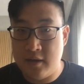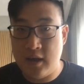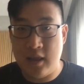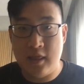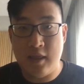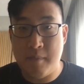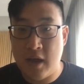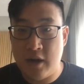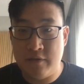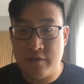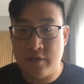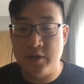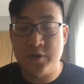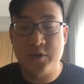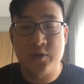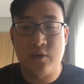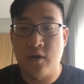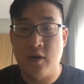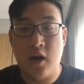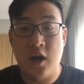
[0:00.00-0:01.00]
in the
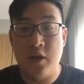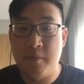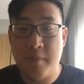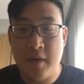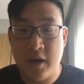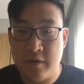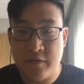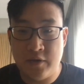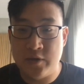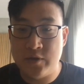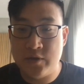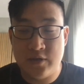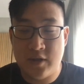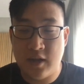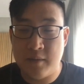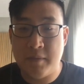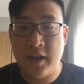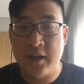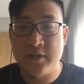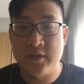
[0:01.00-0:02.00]
metaverse or other metaverses
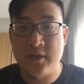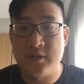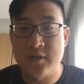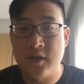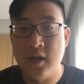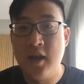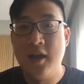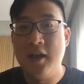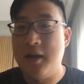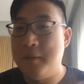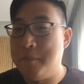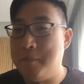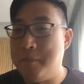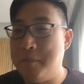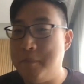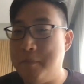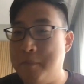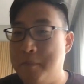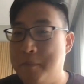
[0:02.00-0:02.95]
that might exist apart.